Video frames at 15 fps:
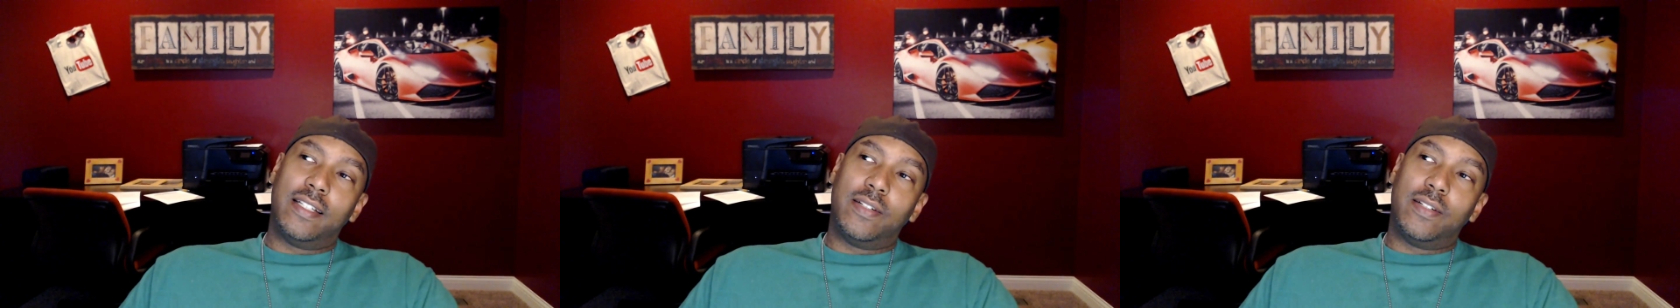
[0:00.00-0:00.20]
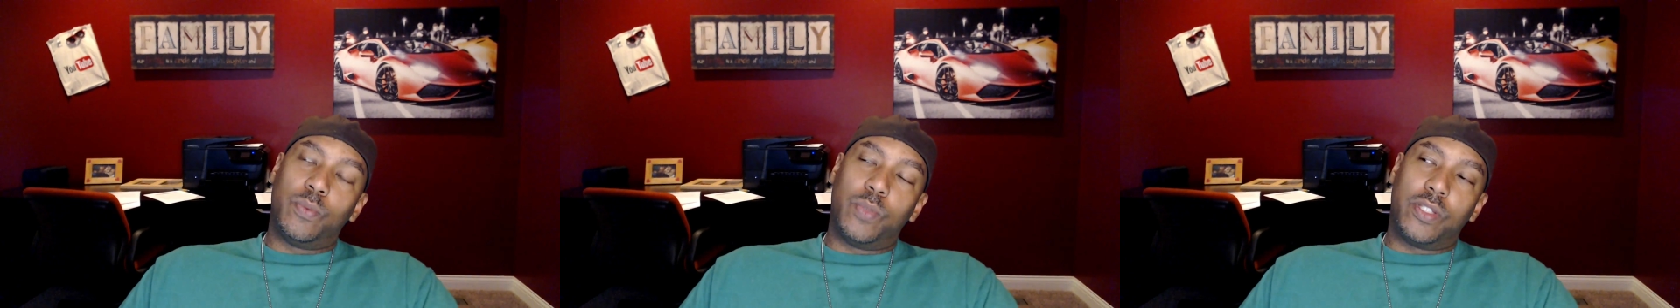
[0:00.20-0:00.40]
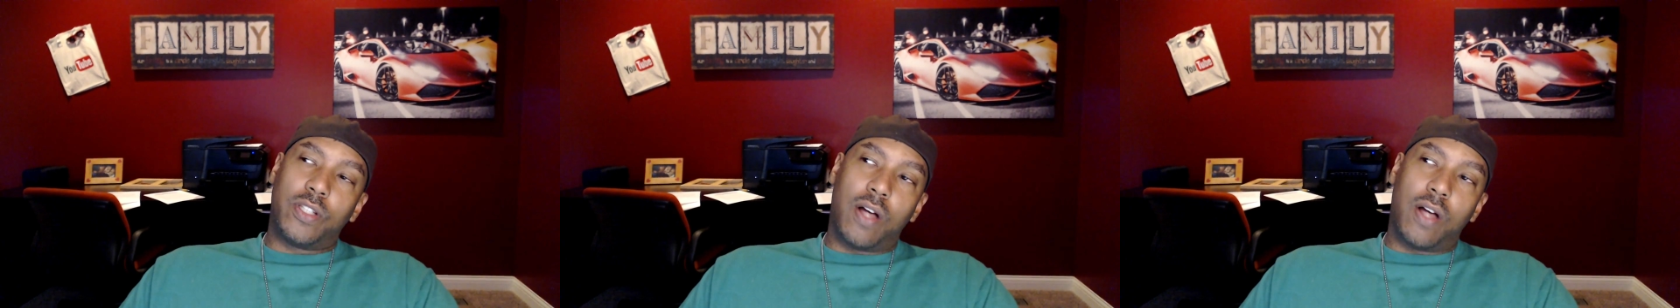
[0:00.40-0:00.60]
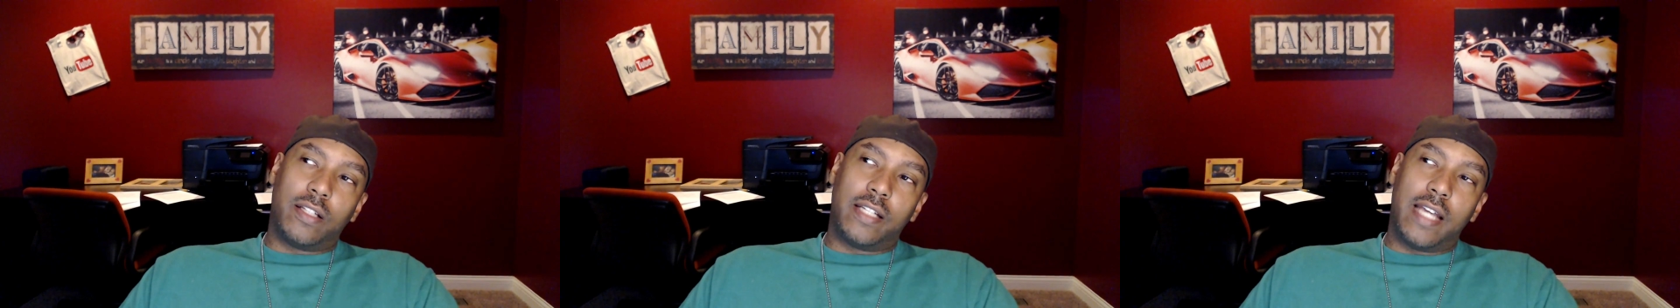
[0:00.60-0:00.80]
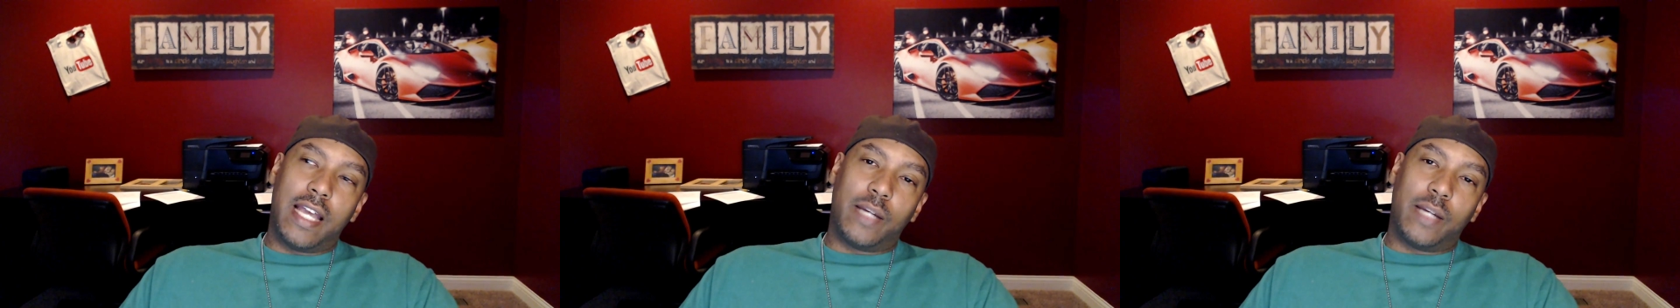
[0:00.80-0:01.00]
with all of
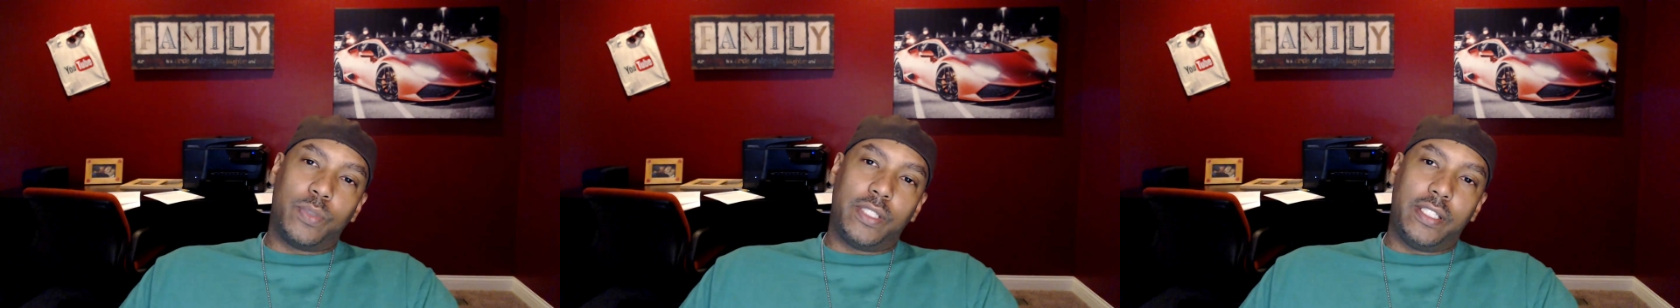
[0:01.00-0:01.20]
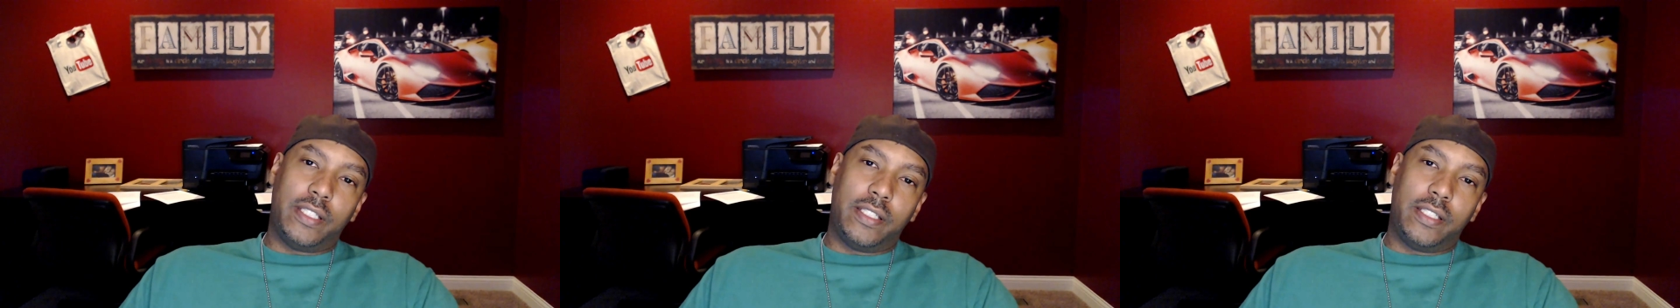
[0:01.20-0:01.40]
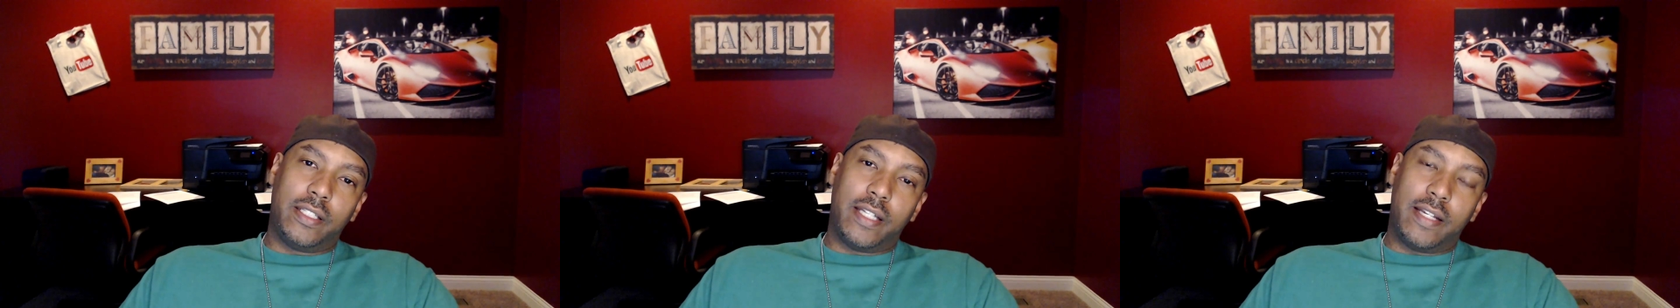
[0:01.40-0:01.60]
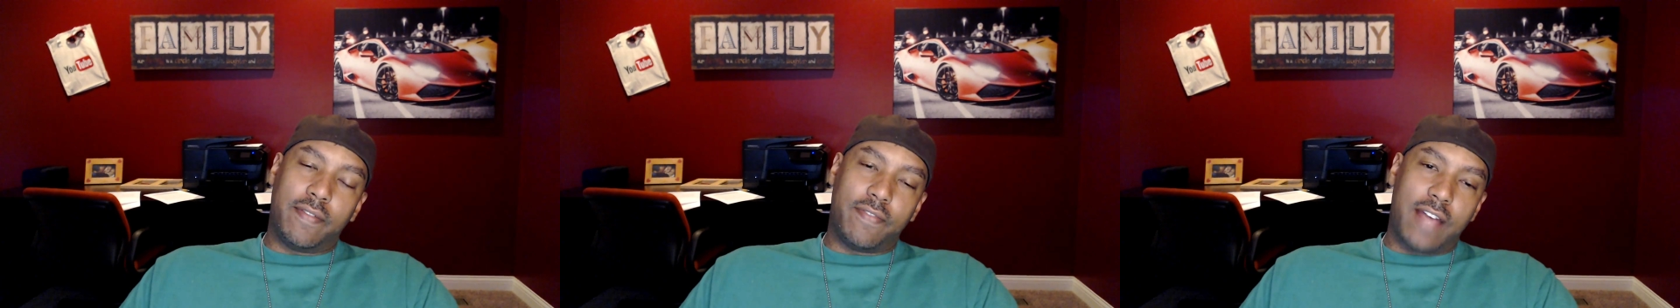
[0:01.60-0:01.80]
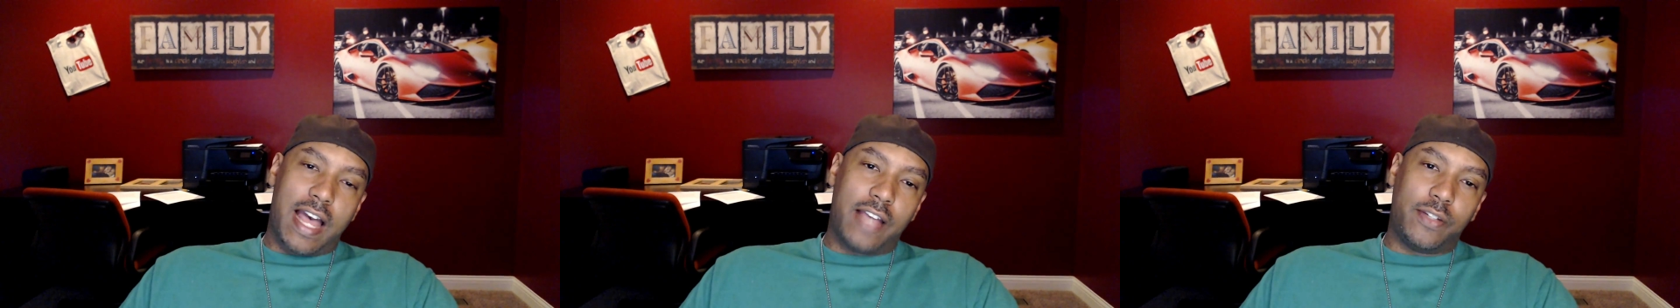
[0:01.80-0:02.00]
the equity
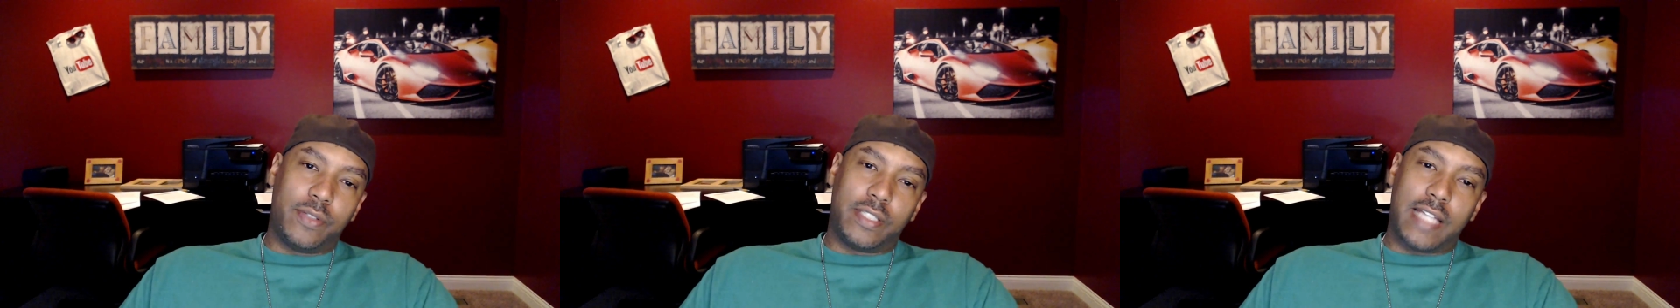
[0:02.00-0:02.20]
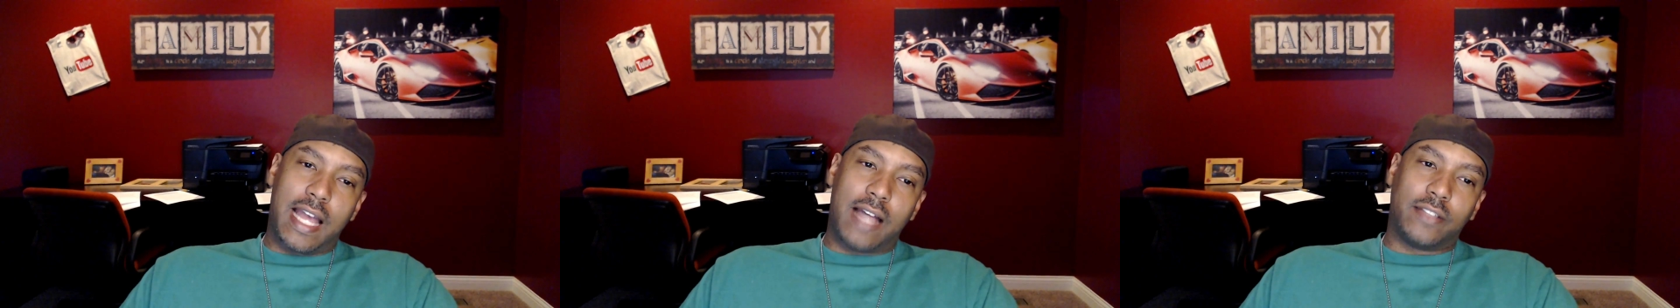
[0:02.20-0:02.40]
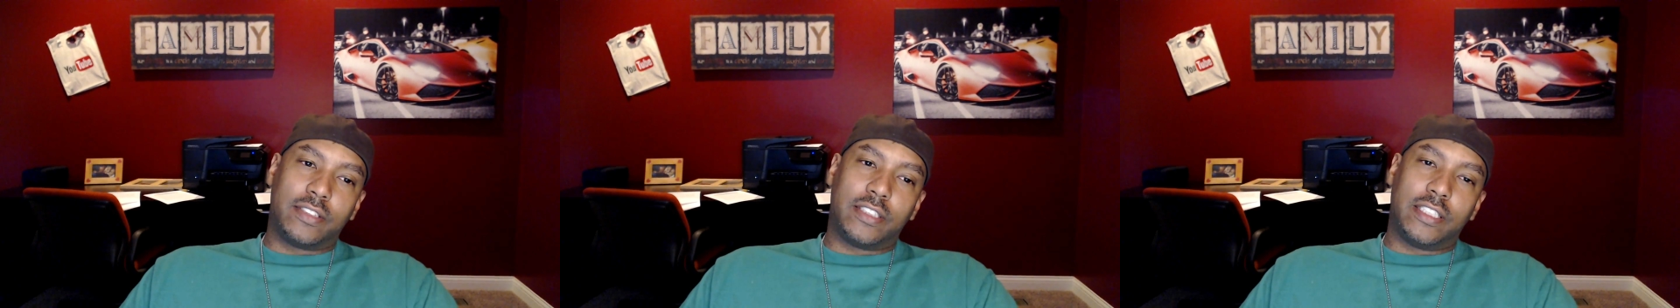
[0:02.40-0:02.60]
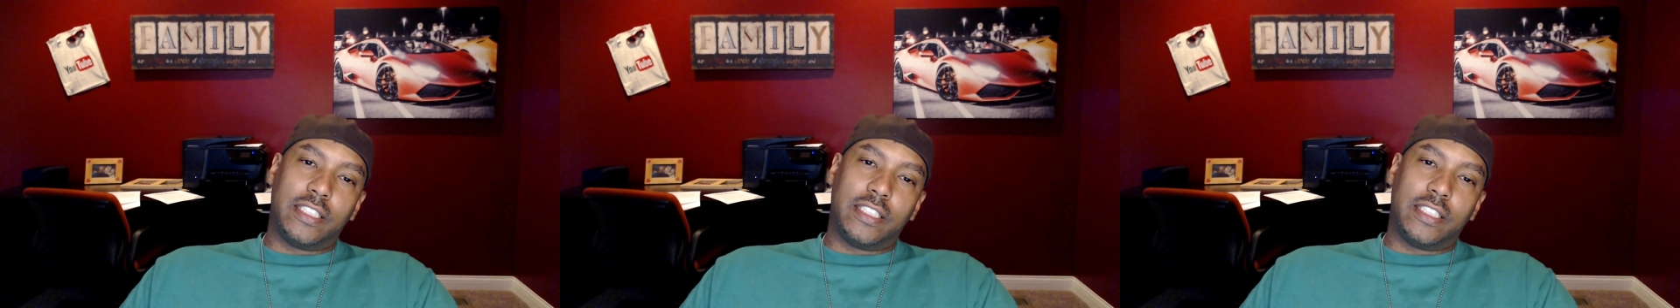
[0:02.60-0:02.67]
and value in the house,